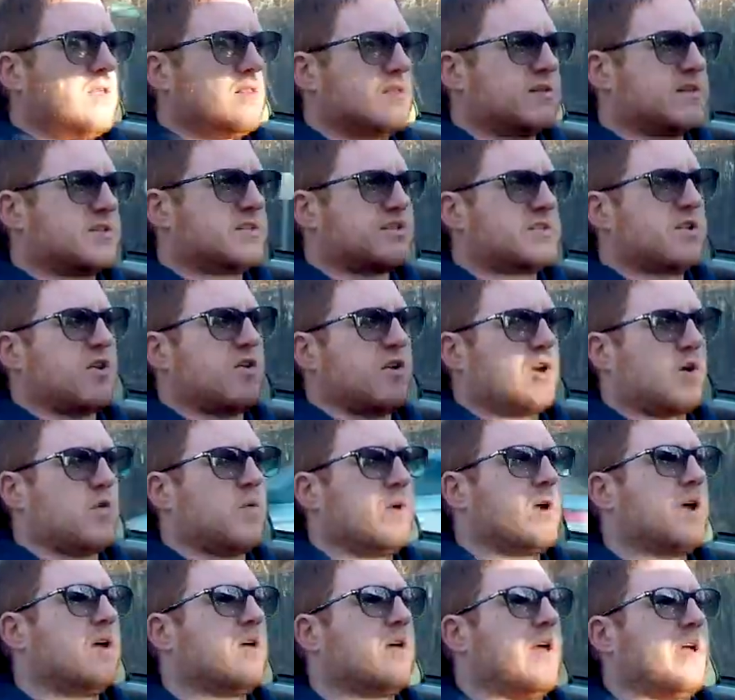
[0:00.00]
the steering
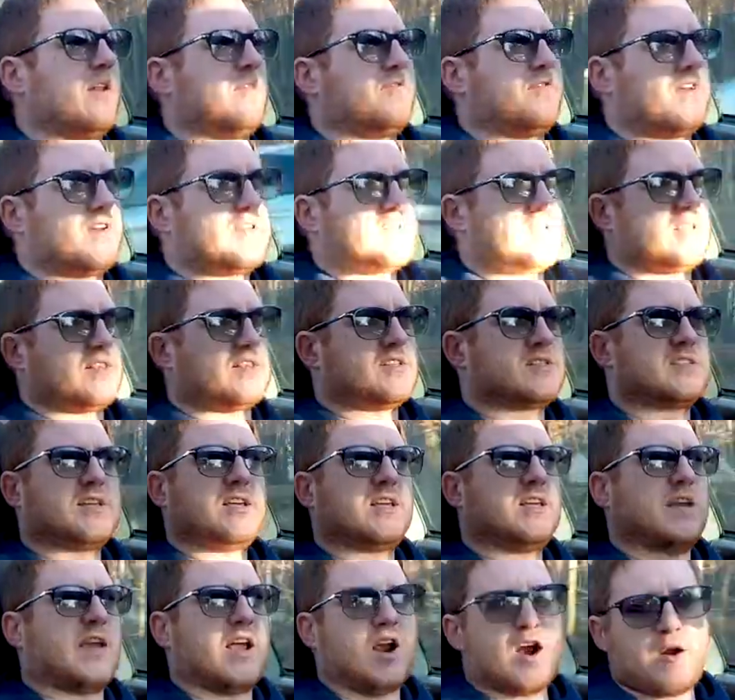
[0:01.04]
wheel and fixing the
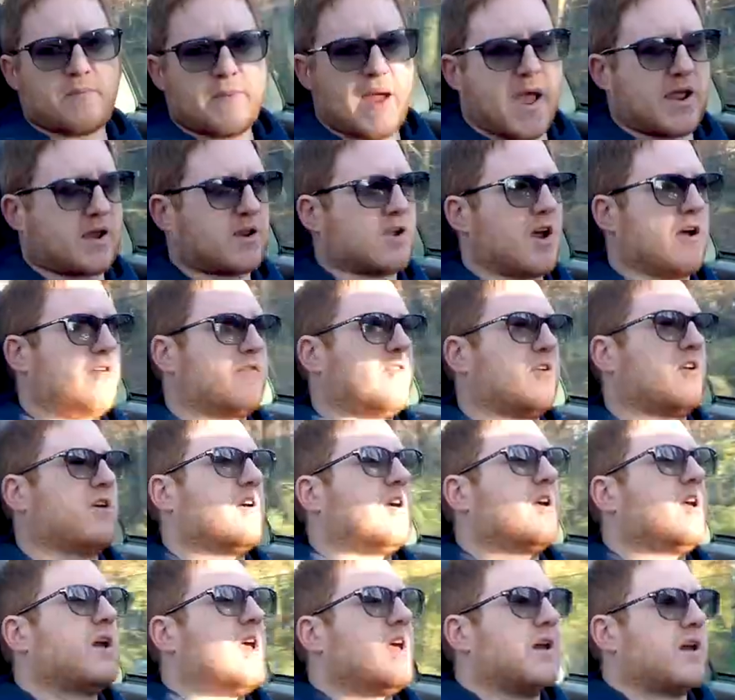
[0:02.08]
sticky airbag cover,
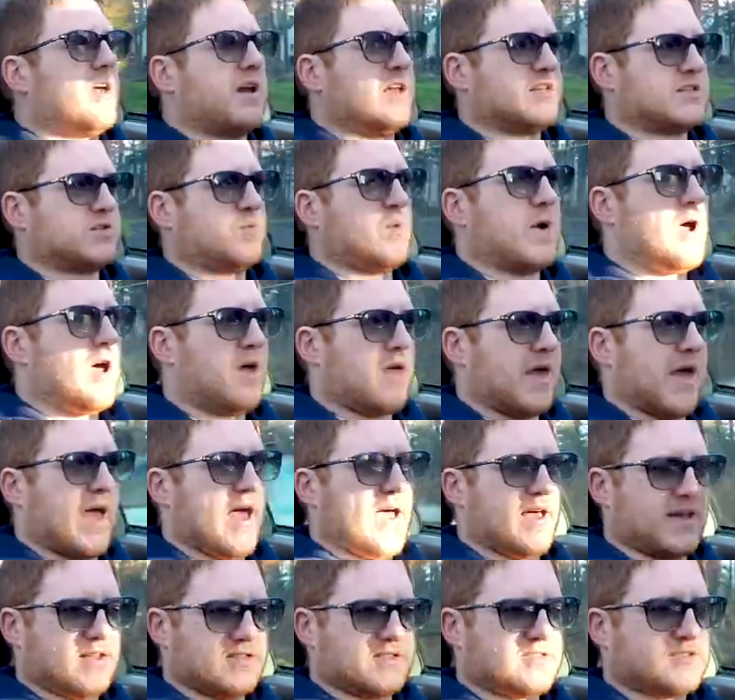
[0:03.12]
as well
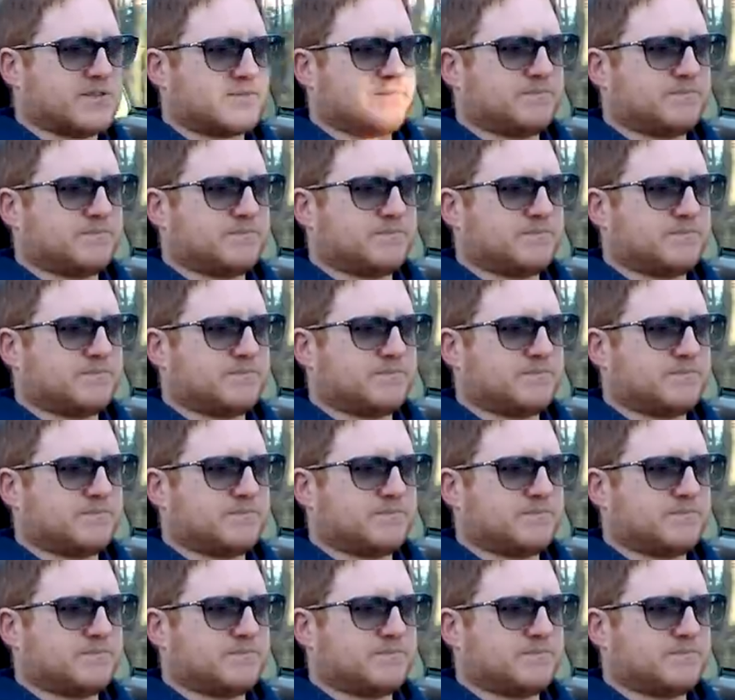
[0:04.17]
as